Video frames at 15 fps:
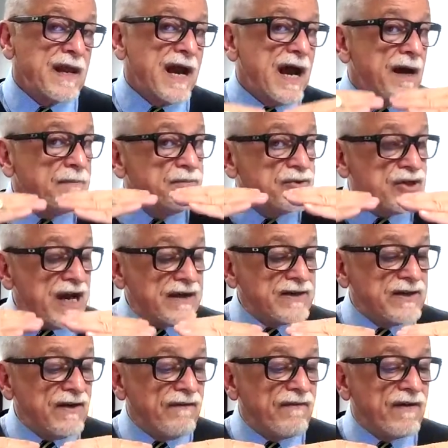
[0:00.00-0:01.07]

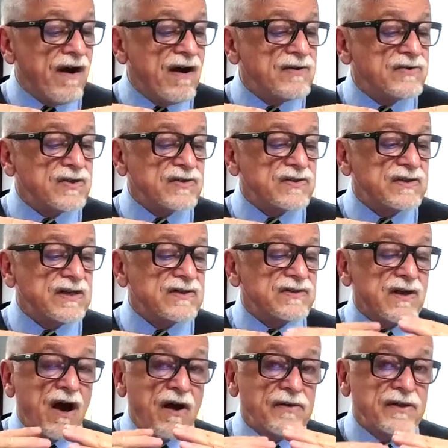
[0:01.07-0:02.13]
Objective
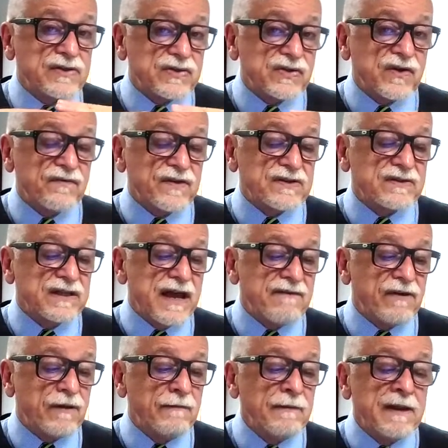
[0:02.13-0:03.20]
consciousness on the surface
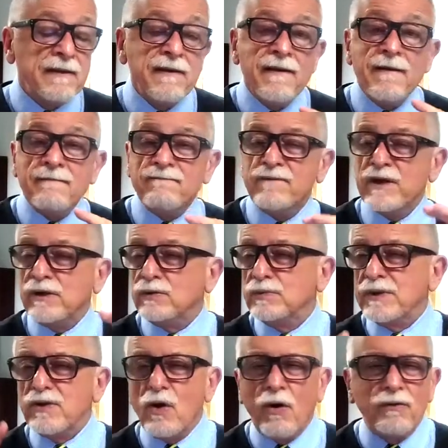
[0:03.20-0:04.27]
level, filled
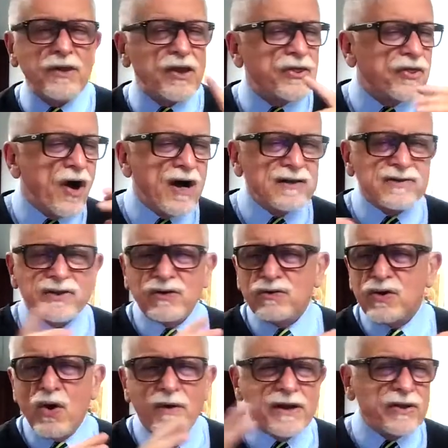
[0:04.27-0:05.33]
with all the thoughts that are
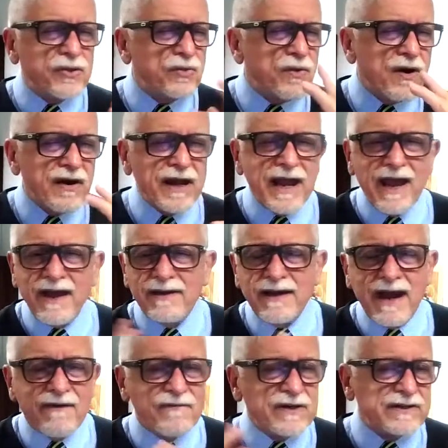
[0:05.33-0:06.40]
going through our head
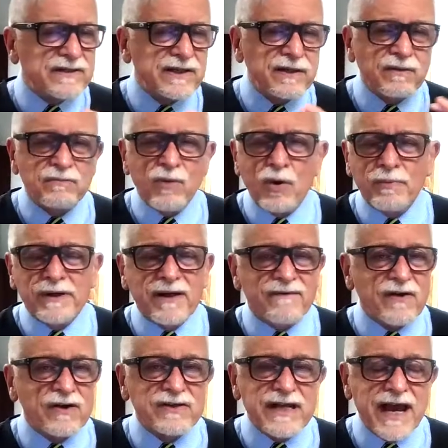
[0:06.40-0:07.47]
every single moment of
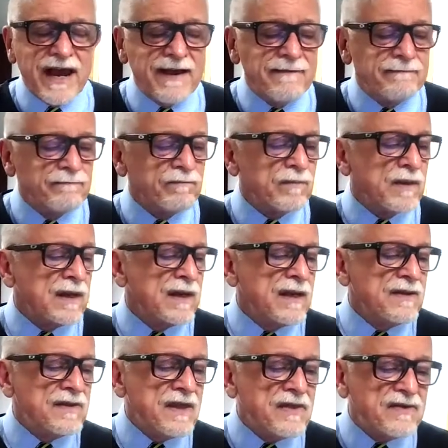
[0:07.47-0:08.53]
our day.
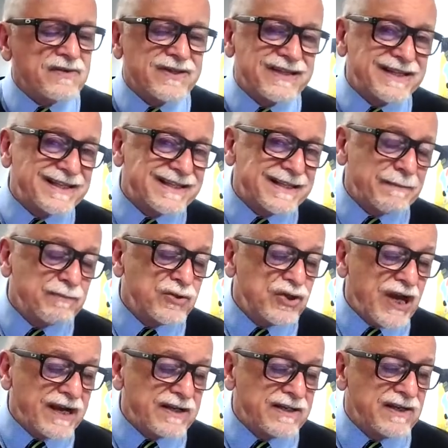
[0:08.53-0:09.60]
Then there's the
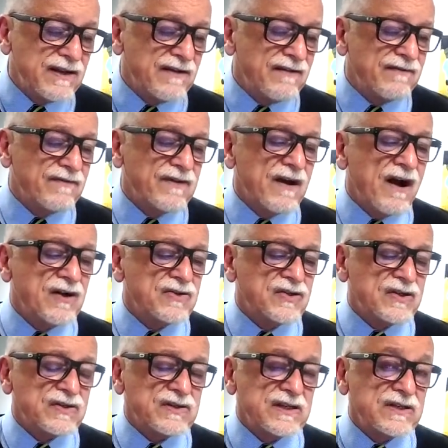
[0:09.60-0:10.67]
subjective
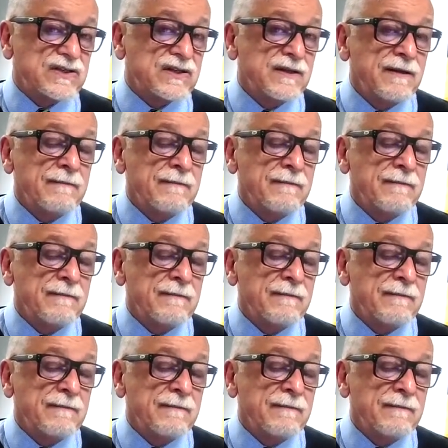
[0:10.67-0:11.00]
consciousness,